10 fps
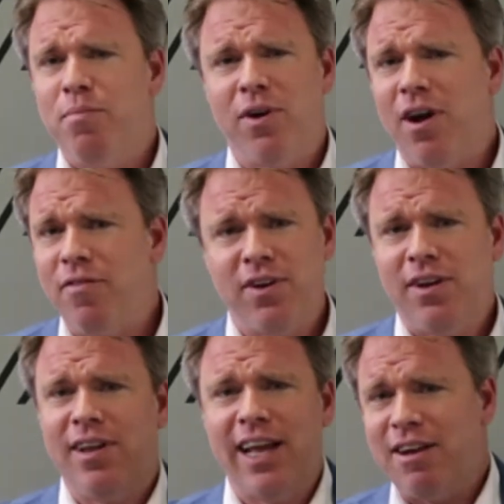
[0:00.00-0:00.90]
but
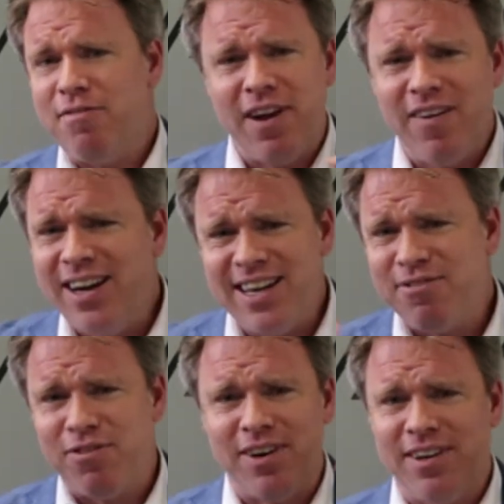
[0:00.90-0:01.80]
often they get very
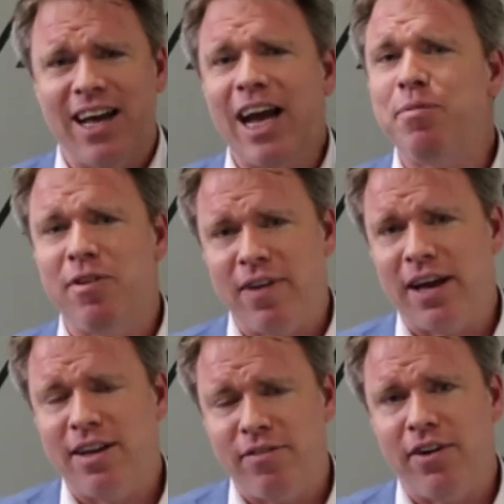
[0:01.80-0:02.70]
different types of
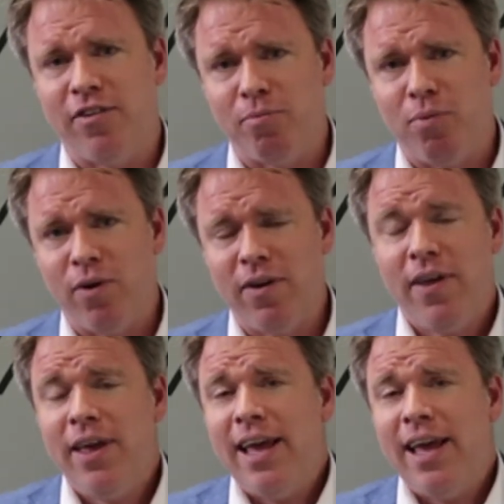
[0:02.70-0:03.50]
activity and support.